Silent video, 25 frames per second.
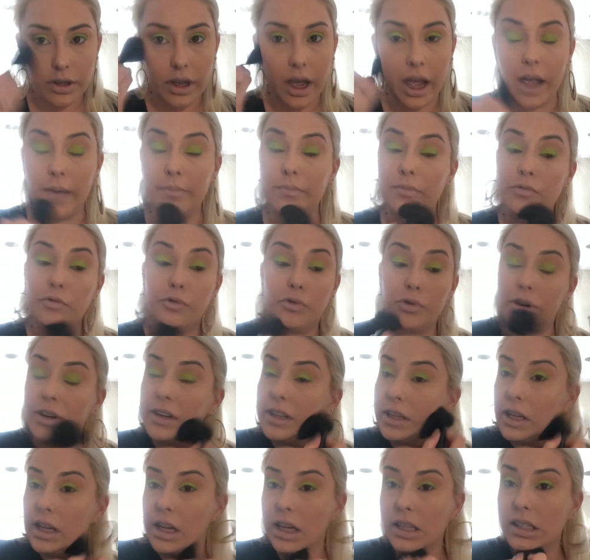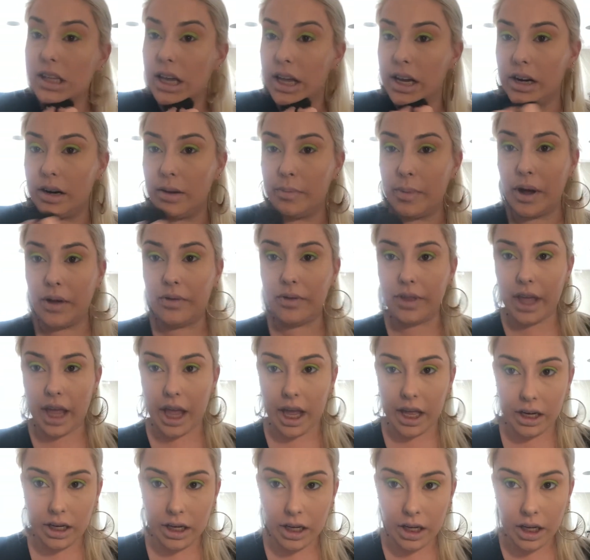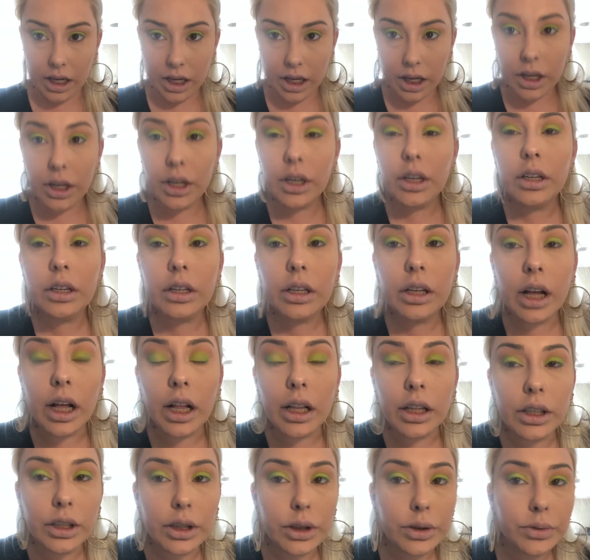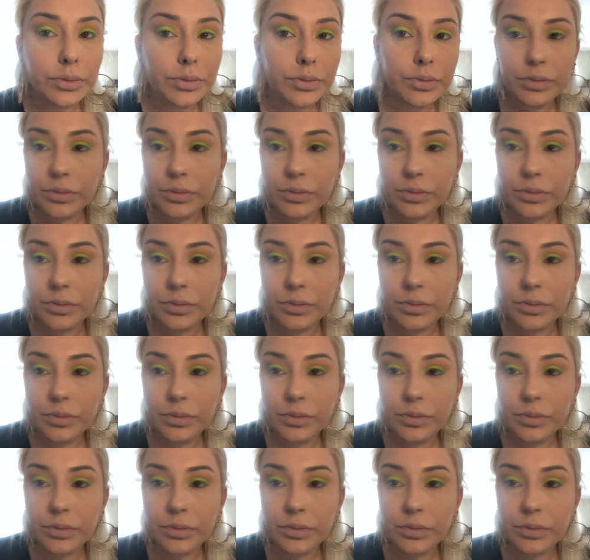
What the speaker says: I'm really excited about that color.